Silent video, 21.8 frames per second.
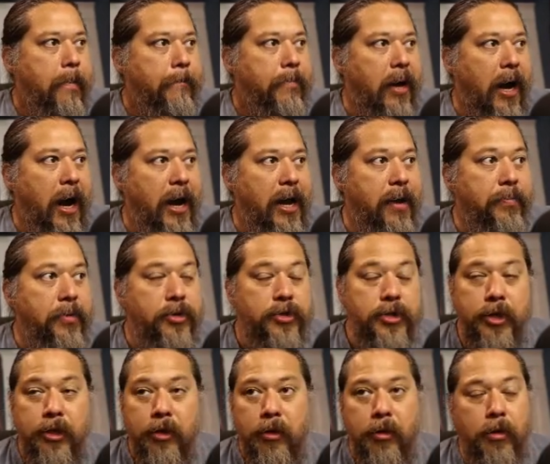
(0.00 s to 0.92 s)
I am
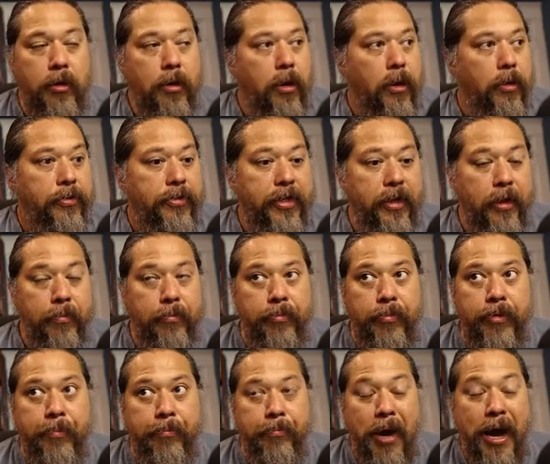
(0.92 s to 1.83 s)
using.
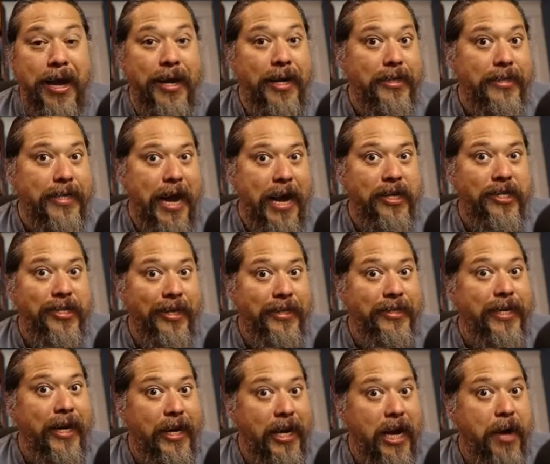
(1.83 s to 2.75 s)
The mic is actually a
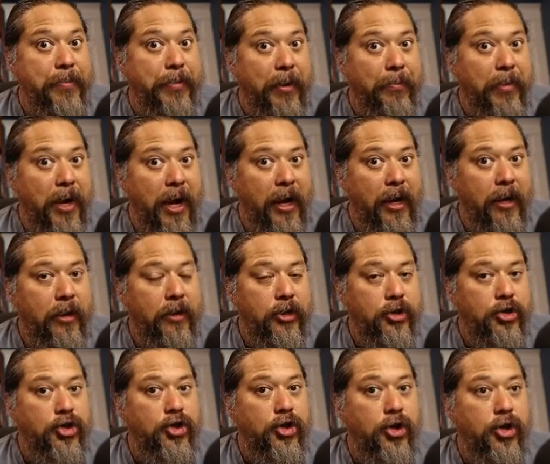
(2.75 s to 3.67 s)
dynamic mic. The
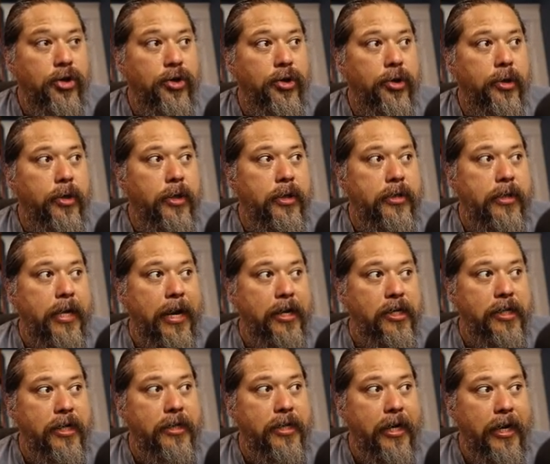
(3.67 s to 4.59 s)
Shure is
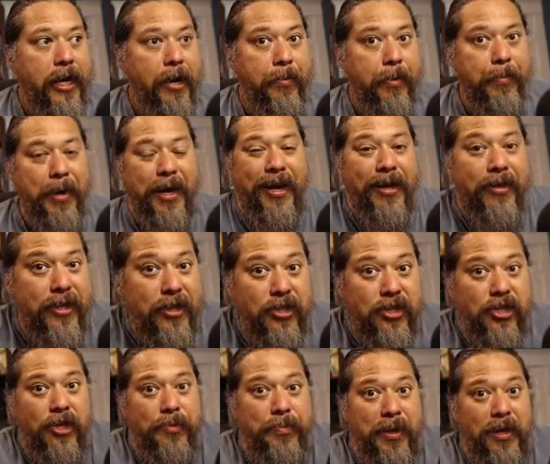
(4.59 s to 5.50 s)
actually a dynamic mic, and this
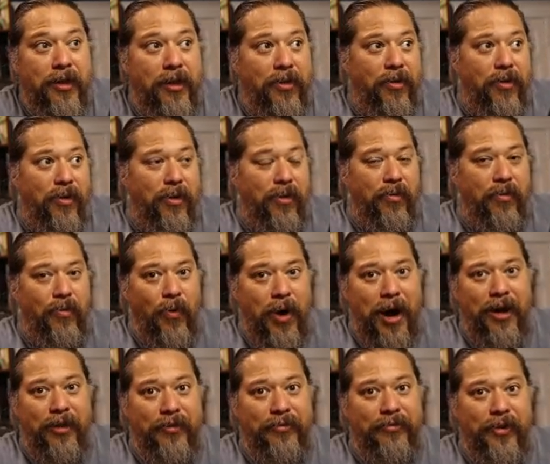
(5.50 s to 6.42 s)
took me a
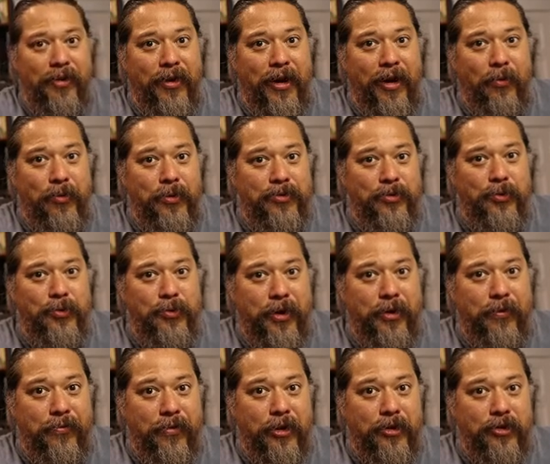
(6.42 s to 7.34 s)
while to figure out. It was very
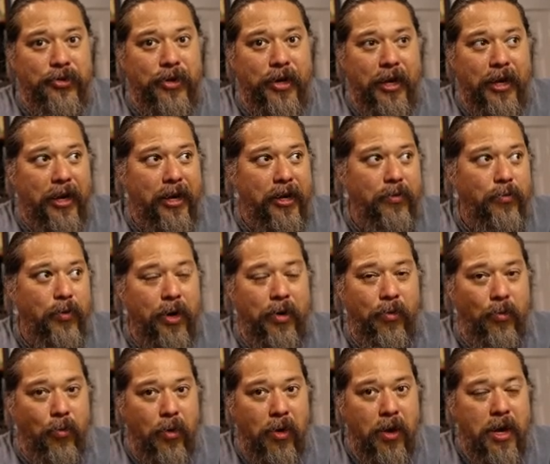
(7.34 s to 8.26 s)
frustrating. It wouldn't.